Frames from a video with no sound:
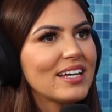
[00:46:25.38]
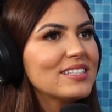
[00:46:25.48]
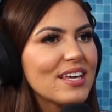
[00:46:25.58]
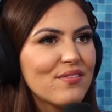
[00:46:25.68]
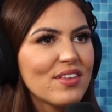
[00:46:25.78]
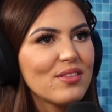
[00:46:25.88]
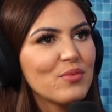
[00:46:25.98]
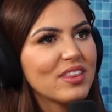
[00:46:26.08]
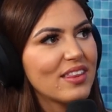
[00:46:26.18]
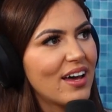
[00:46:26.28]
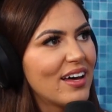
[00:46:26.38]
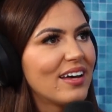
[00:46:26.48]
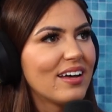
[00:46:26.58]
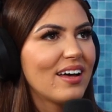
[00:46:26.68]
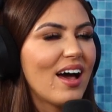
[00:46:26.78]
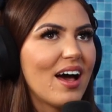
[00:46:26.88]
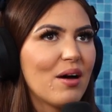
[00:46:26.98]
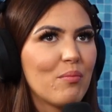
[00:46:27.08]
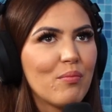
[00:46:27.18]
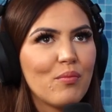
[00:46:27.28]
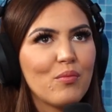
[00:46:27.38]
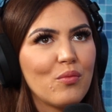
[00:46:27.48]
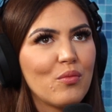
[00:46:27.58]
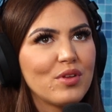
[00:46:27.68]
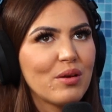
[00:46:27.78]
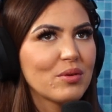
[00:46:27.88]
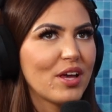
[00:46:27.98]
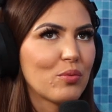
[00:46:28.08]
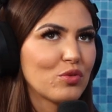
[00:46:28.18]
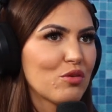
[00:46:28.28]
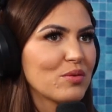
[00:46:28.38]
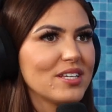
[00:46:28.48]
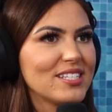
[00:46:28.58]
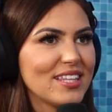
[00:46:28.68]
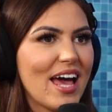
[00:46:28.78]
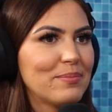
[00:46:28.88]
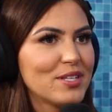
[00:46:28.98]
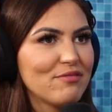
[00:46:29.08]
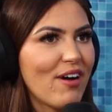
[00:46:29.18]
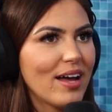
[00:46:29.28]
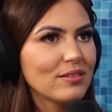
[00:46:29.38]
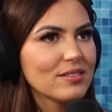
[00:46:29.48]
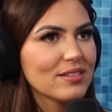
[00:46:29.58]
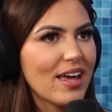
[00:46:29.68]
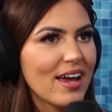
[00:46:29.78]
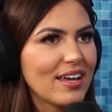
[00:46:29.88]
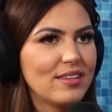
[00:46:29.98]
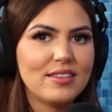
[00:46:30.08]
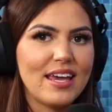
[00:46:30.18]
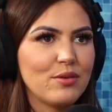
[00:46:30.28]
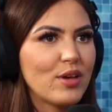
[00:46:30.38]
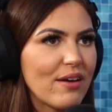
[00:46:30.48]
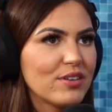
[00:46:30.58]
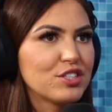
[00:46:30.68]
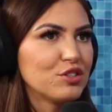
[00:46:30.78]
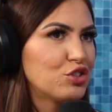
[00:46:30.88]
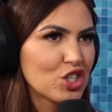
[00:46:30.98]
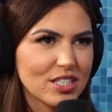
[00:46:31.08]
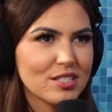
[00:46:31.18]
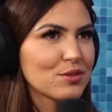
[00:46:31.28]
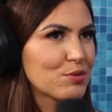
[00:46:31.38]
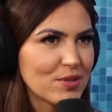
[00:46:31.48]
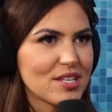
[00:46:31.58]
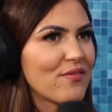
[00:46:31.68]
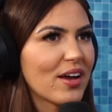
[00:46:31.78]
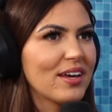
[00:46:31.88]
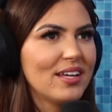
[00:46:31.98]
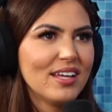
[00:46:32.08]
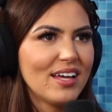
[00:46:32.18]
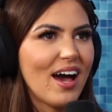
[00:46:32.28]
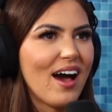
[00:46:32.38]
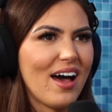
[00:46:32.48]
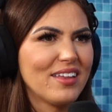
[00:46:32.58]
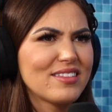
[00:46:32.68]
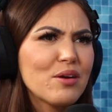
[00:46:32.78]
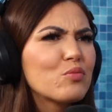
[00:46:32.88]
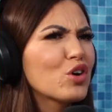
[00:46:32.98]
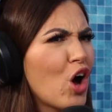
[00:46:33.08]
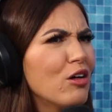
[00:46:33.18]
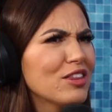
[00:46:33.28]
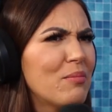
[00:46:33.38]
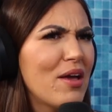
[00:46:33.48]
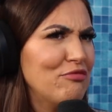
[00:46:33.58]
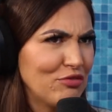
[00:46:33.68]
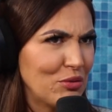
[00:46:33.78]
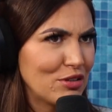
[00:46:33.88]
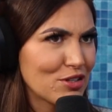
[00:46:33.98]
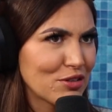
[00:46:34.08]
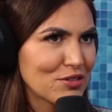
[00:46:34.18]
Because even with the when they were like they're releasing the Epstein files thing, and then they gave it to just specific. They were calling them influencers.